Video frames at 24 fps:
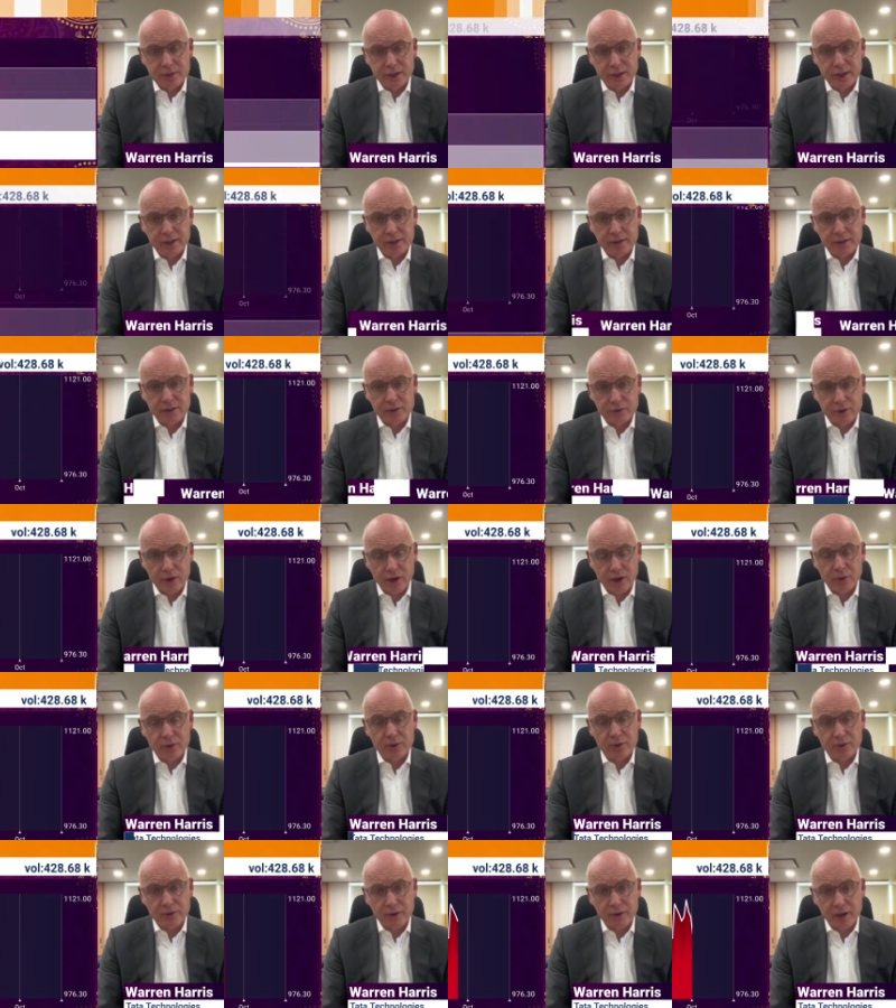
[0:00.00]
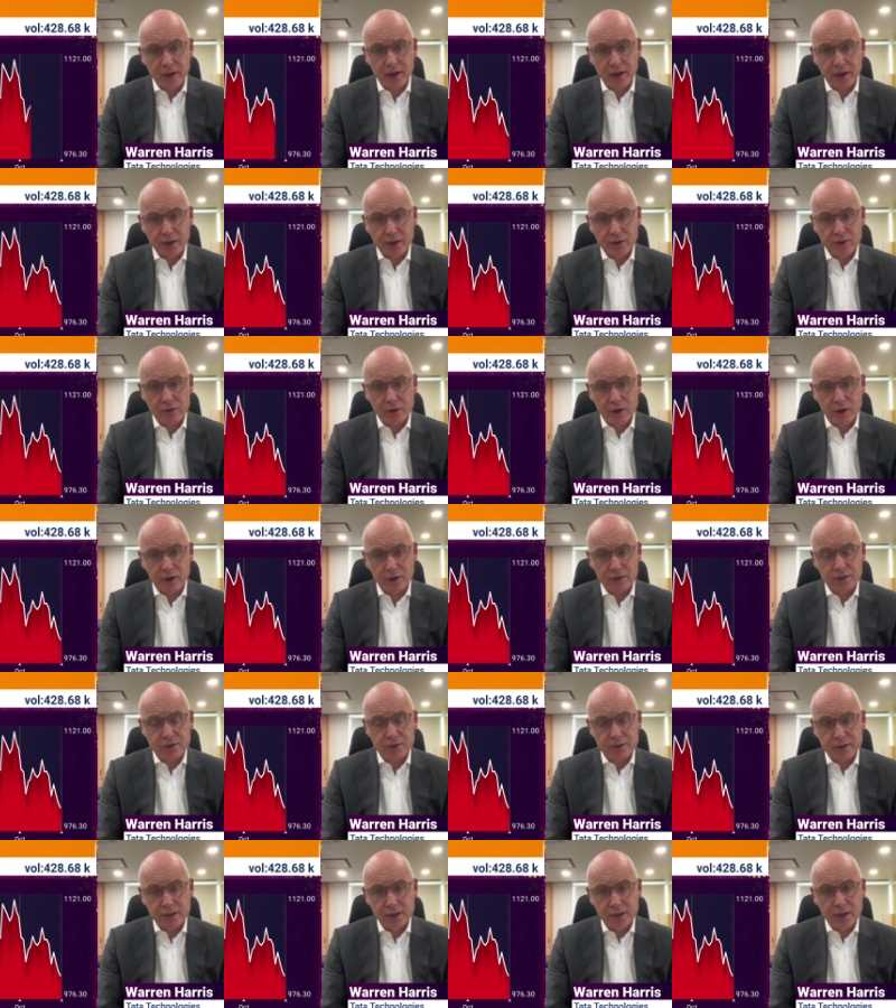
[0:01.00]
seen growth
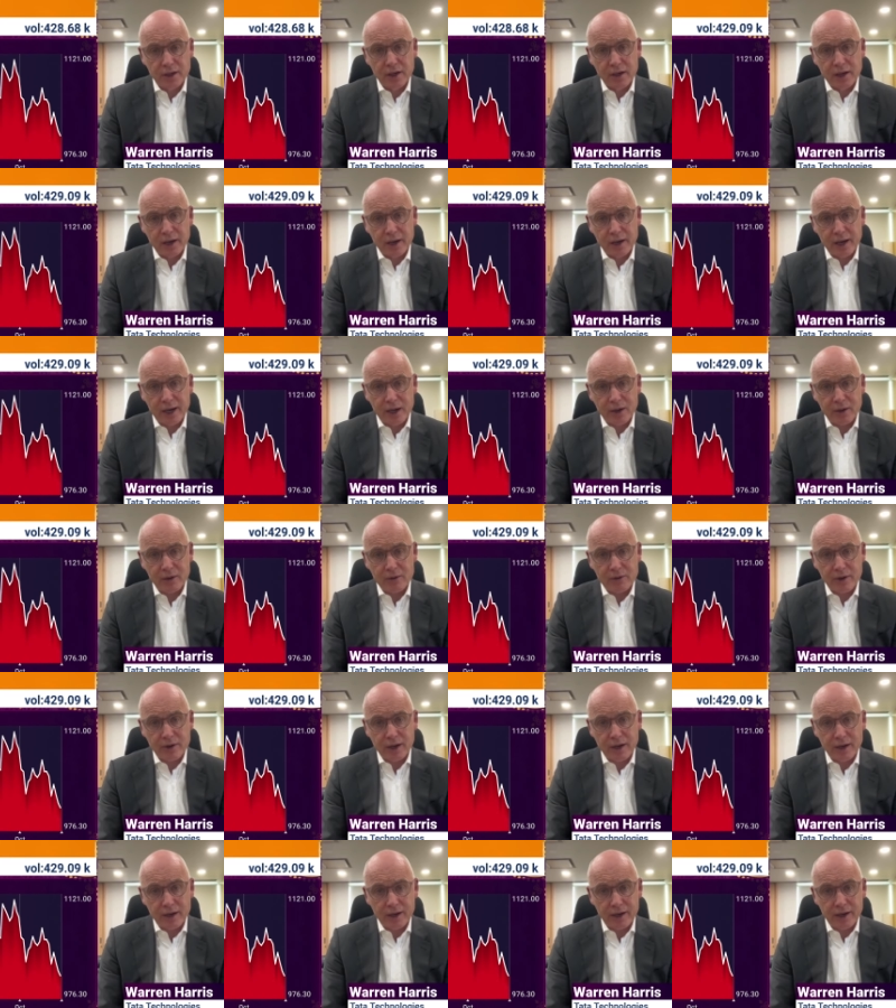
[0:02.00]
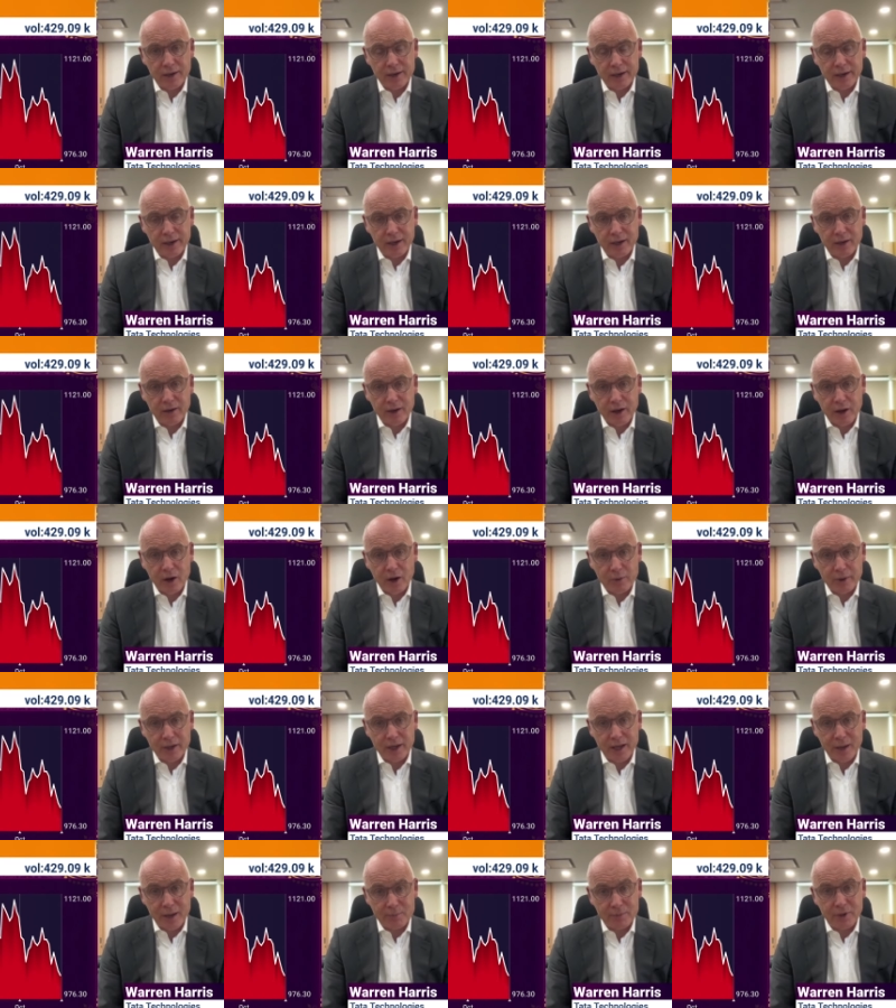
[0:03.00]
across our
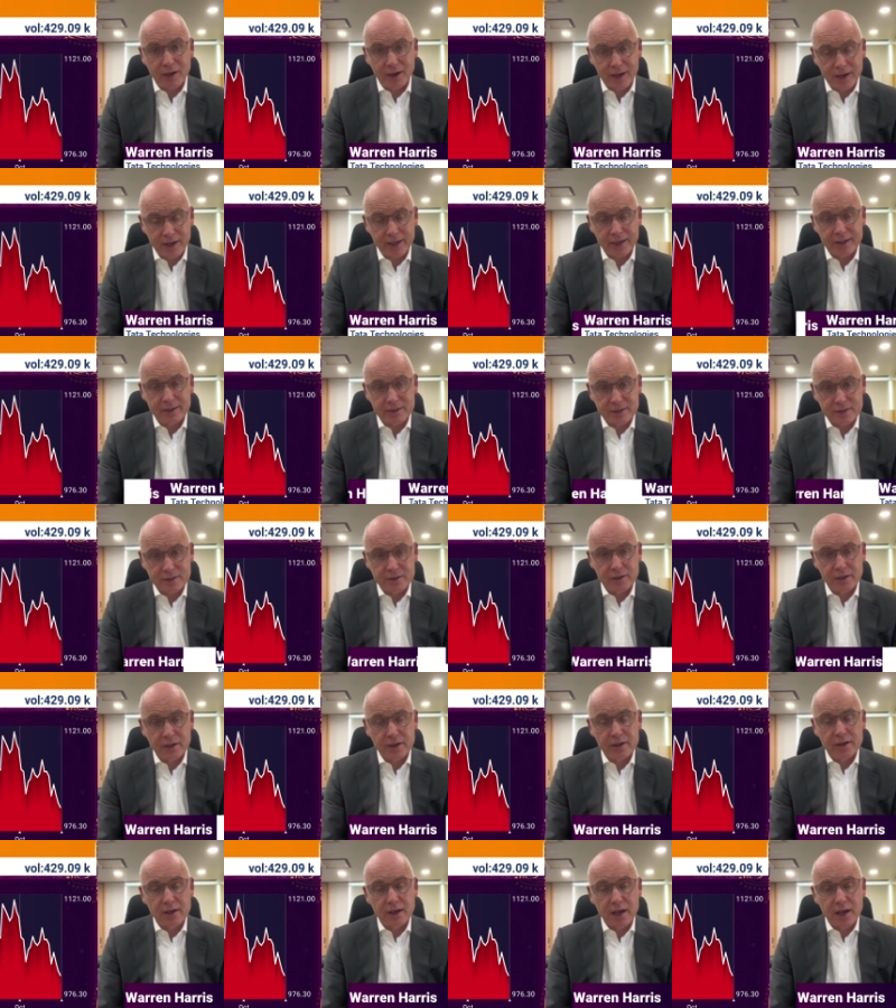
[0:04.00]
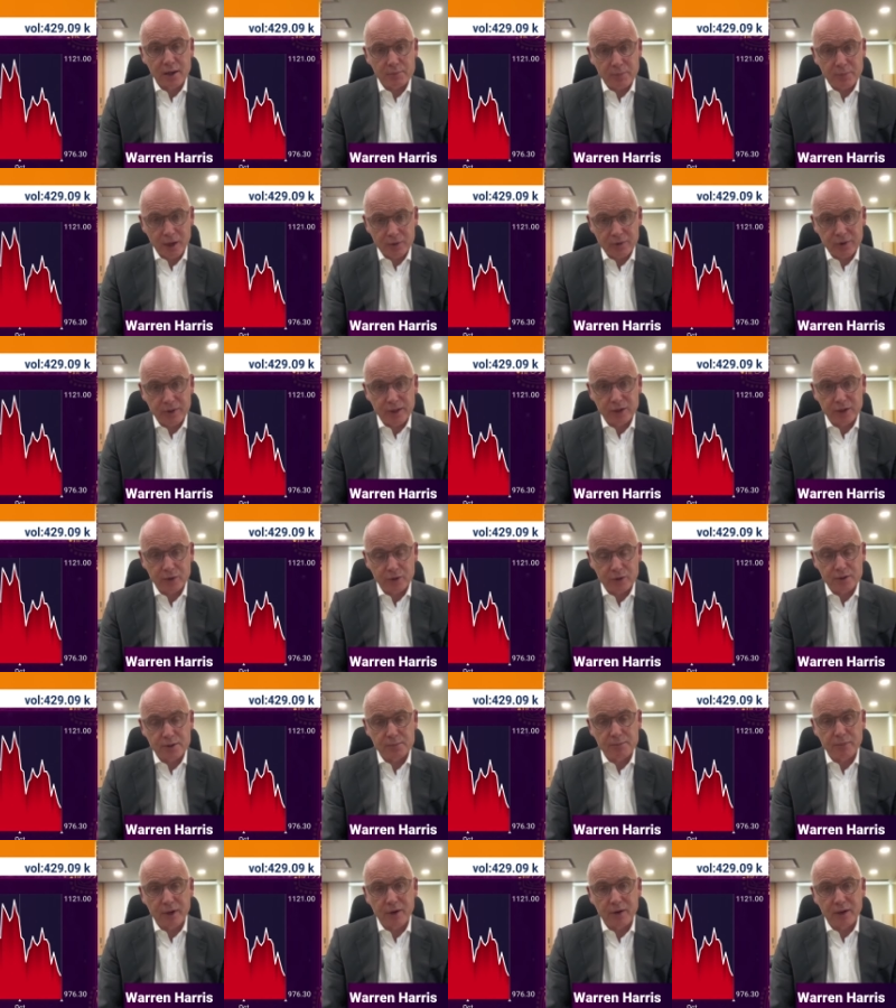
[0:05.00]
OEM clients, both in
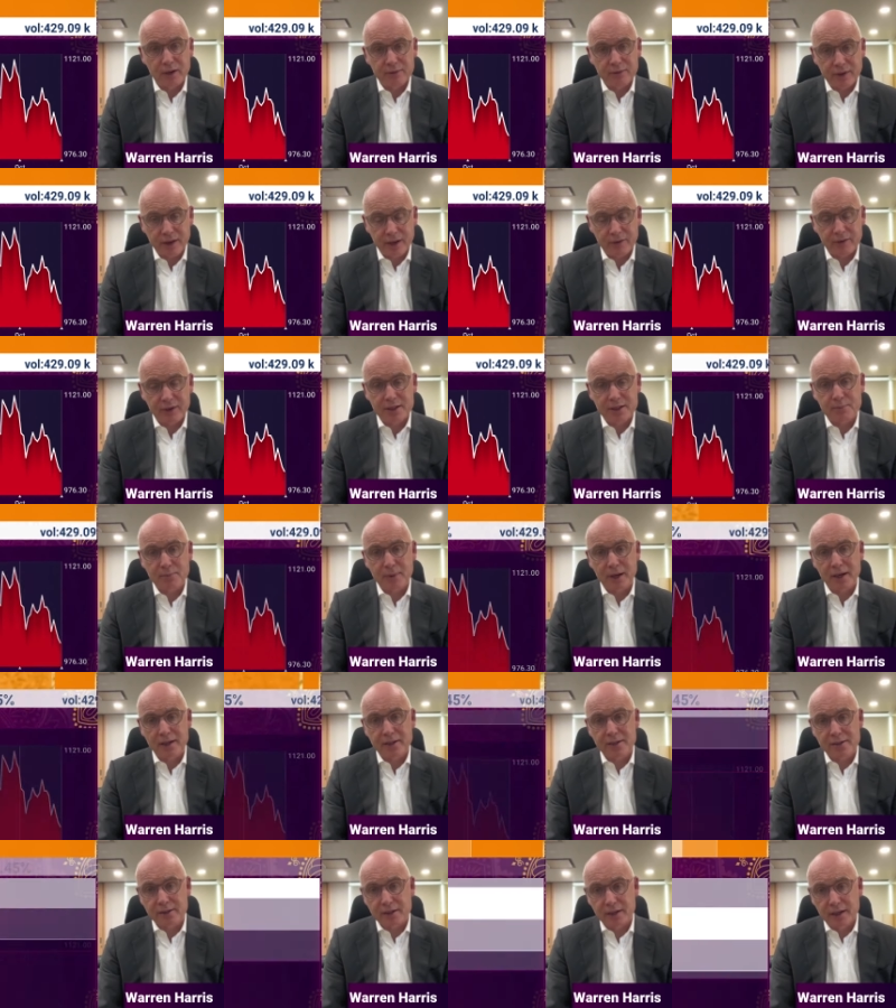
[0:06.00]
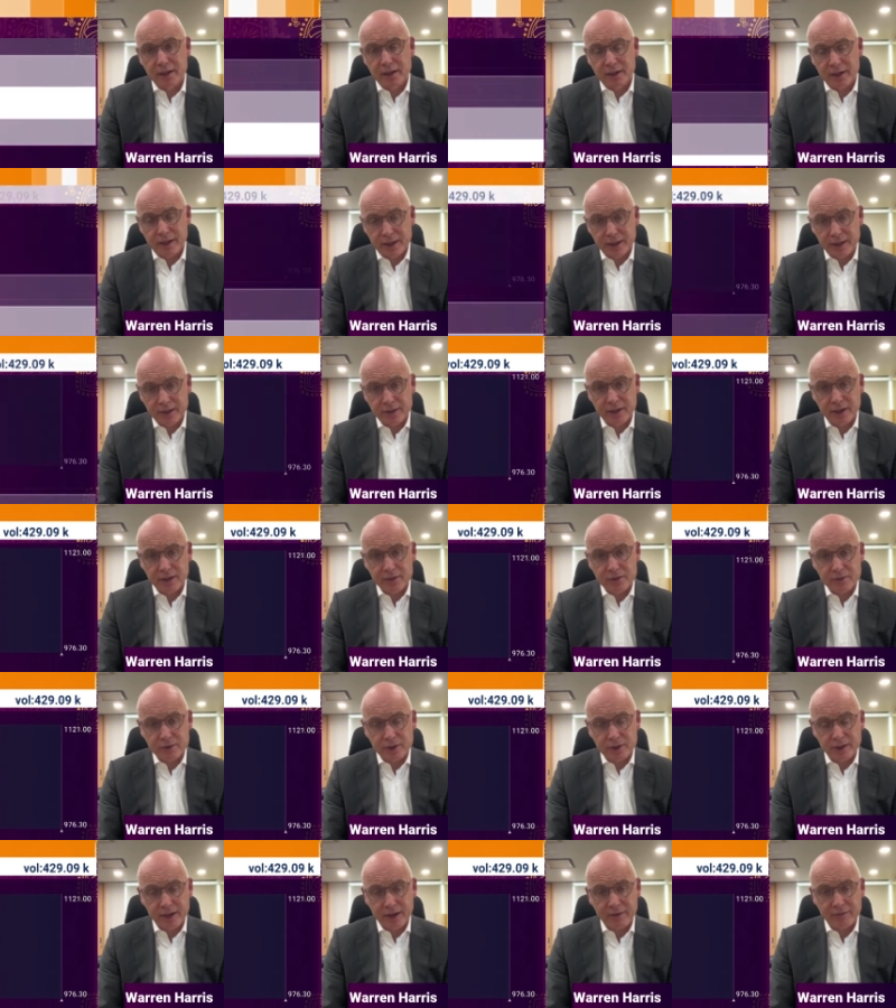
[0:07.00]
automotive, aerospace, and
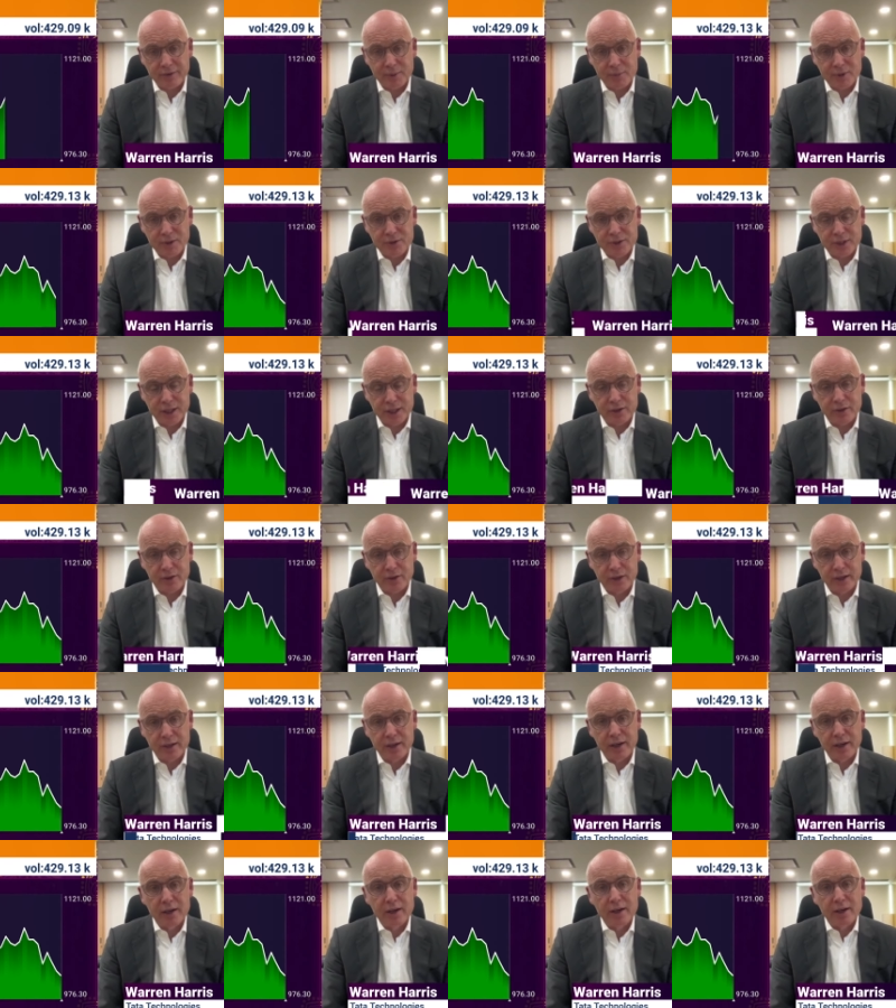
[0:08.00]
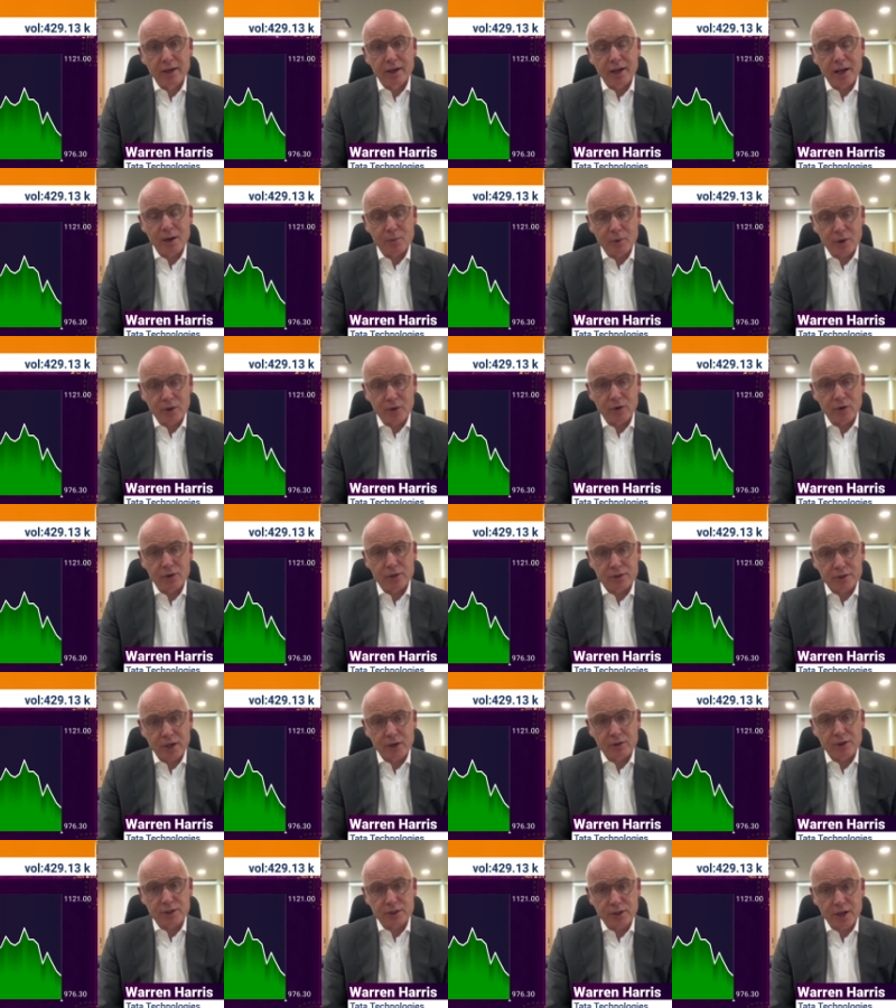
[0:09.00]
industrial heavy machinery, and we're
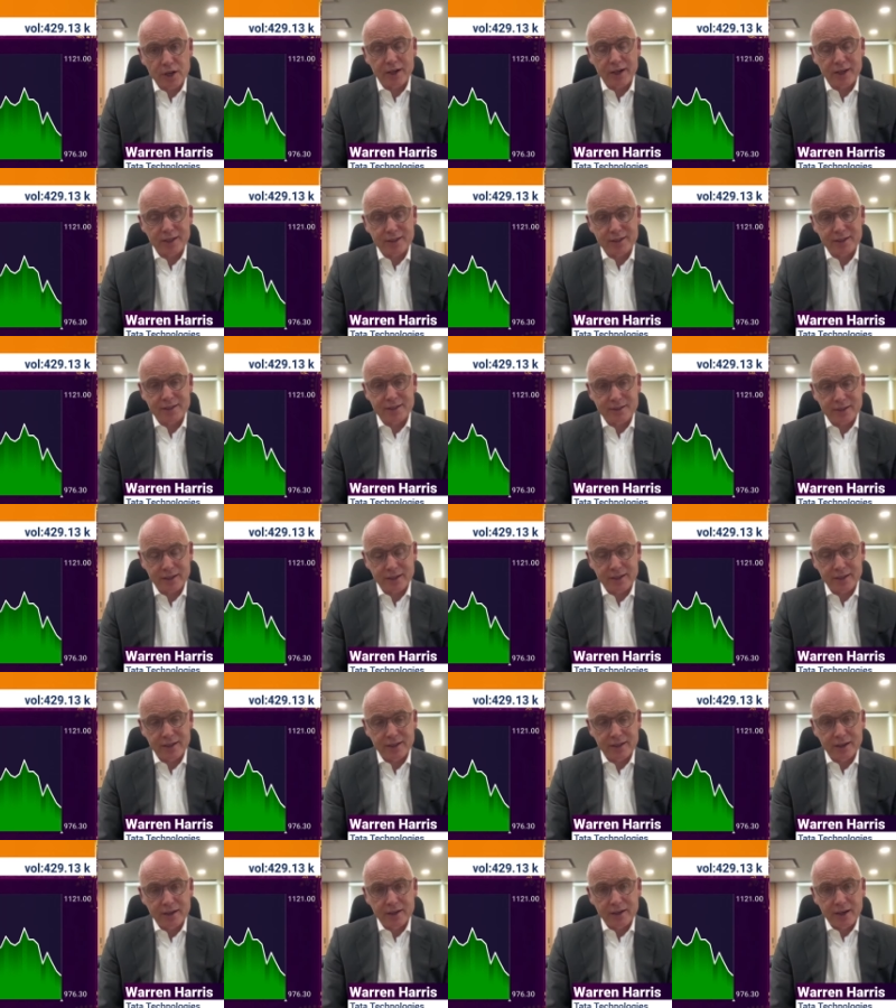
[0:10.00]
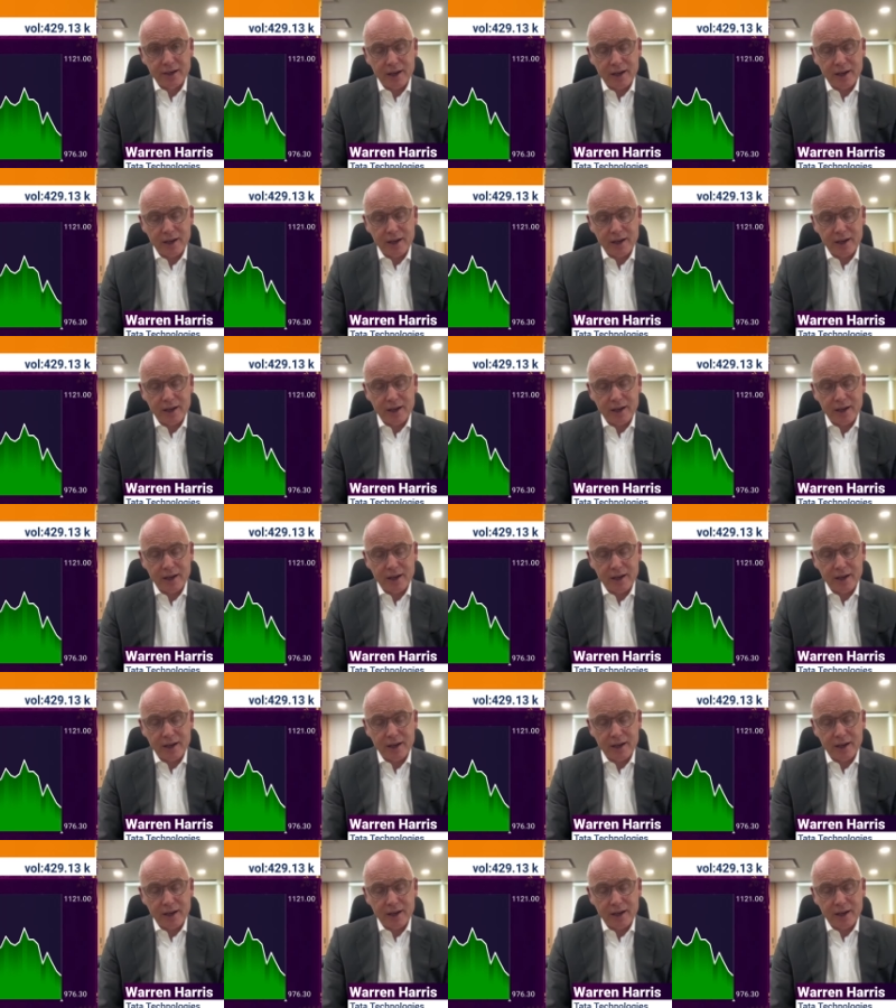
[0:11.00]
also starting to see